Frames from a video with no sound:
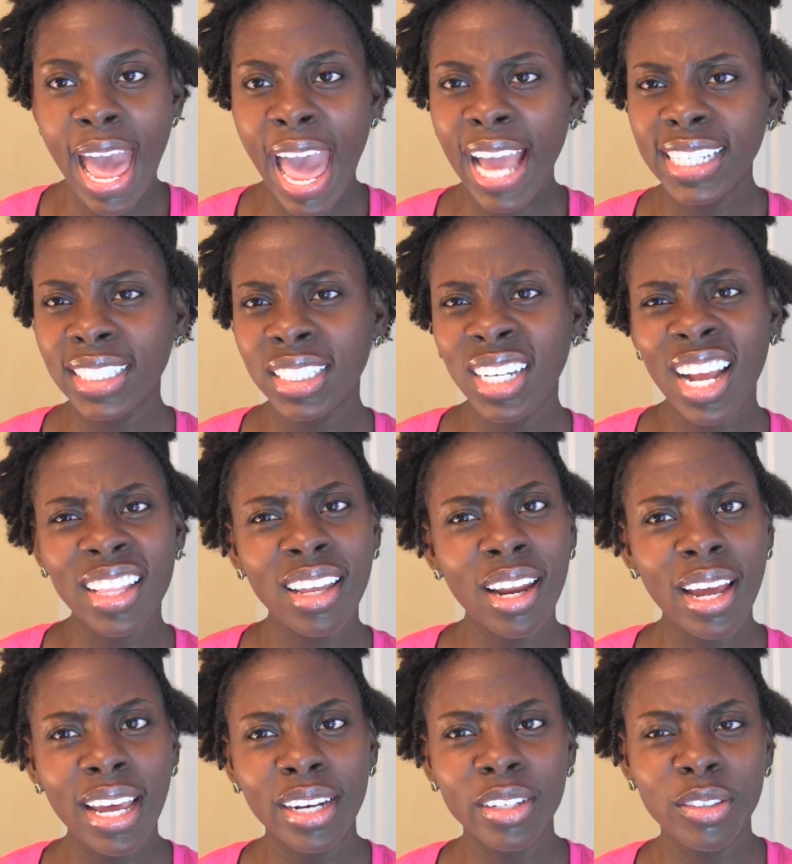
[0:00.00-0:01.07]
Actually, I thought I
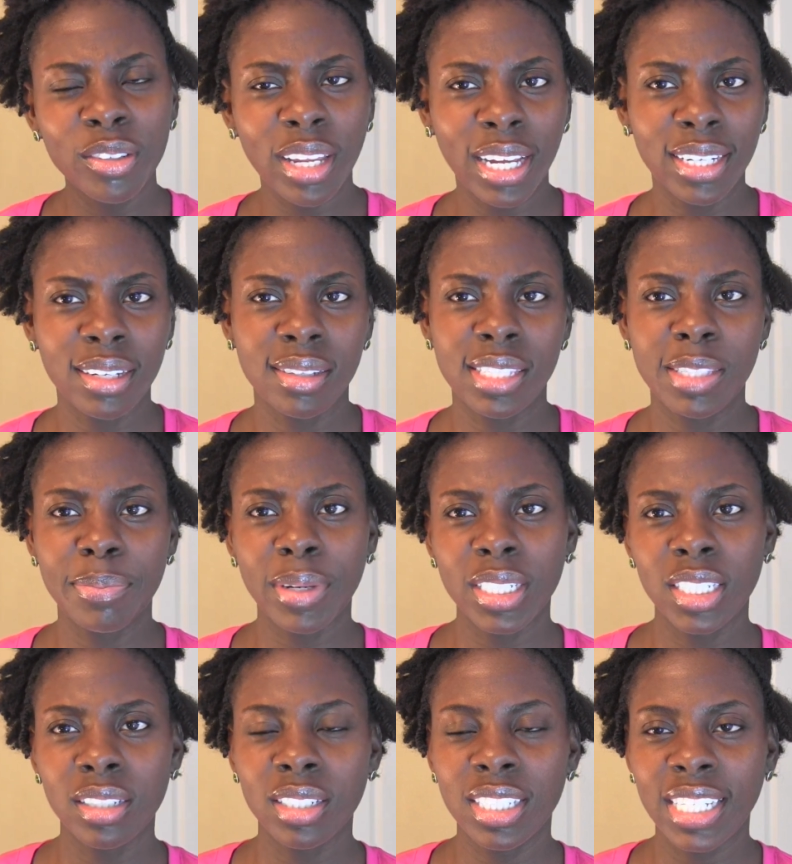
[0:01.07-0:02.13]
had to do like a
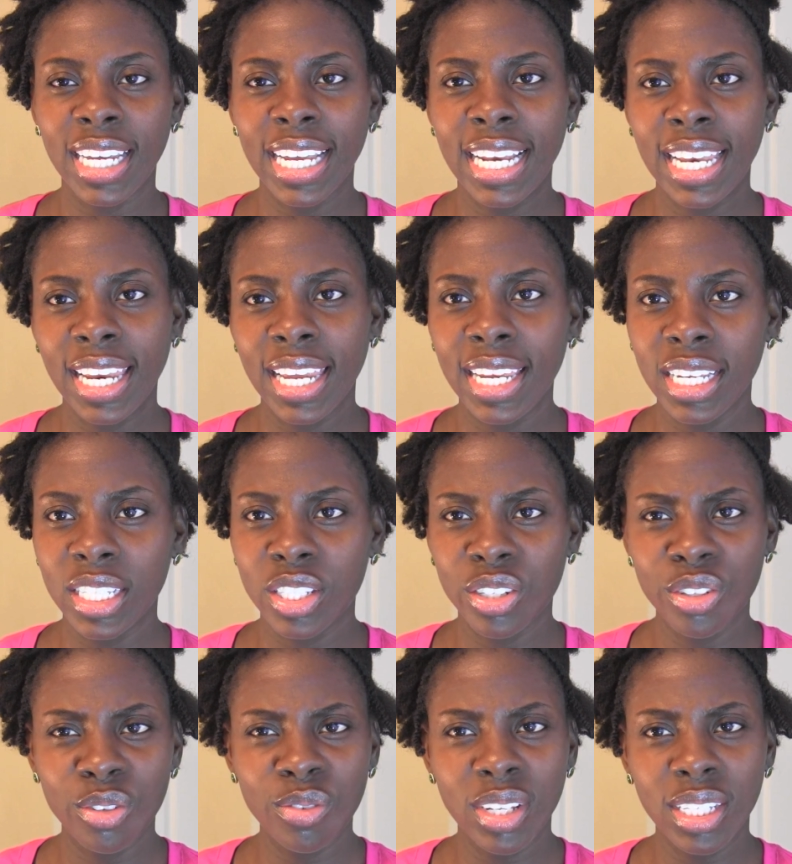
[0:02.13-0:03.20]
special technique
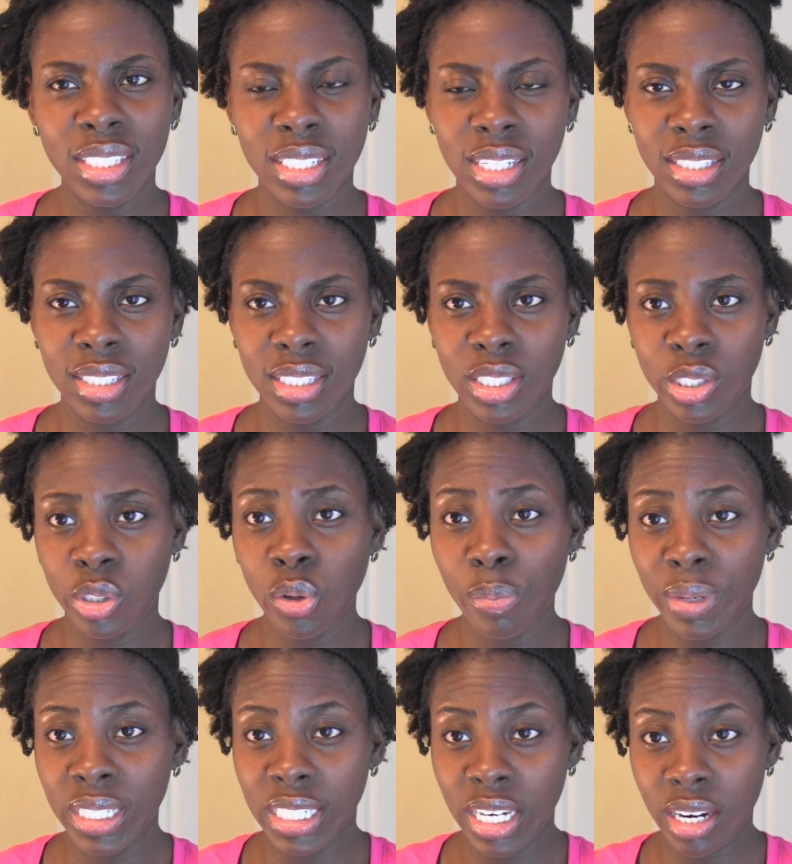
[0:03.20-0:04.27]
to do this because there's so
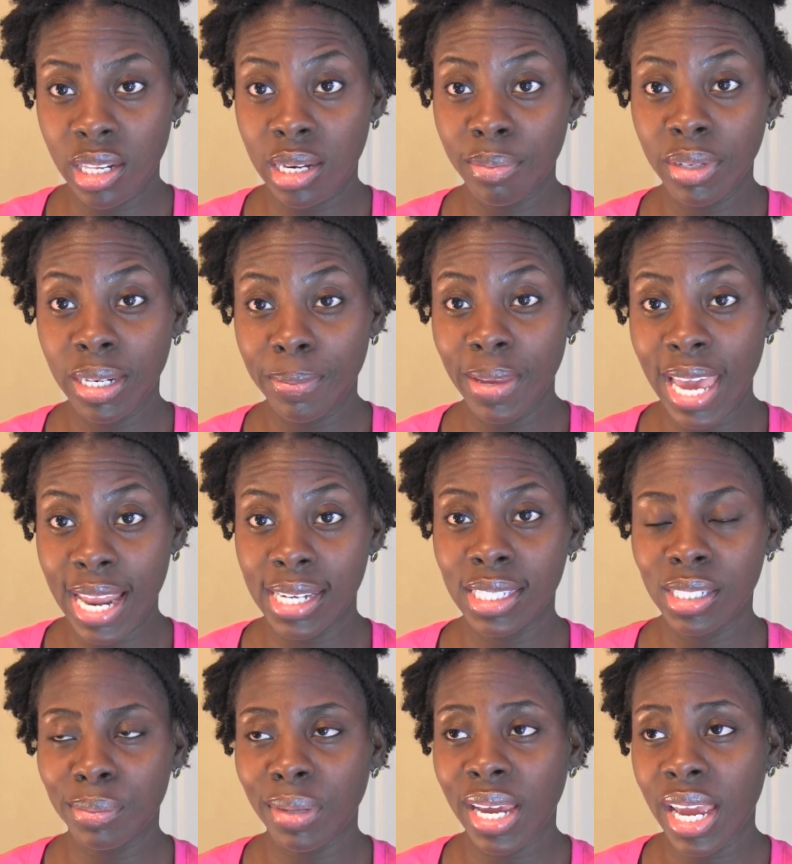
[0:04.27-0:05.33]
much hair that I'm gonna be adding
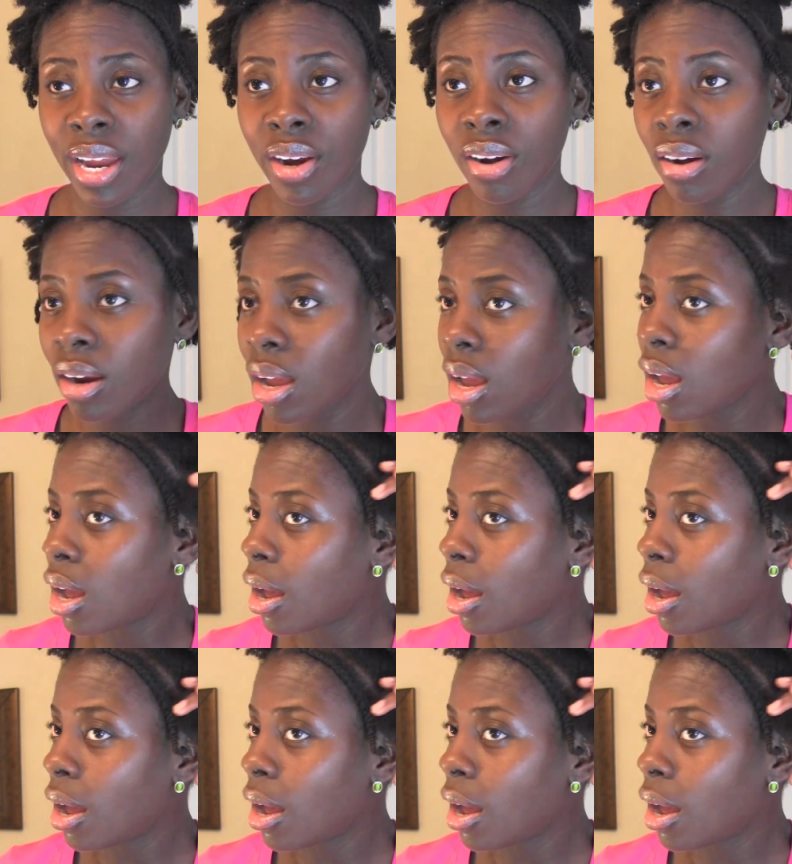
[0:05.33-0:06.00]
to my hair,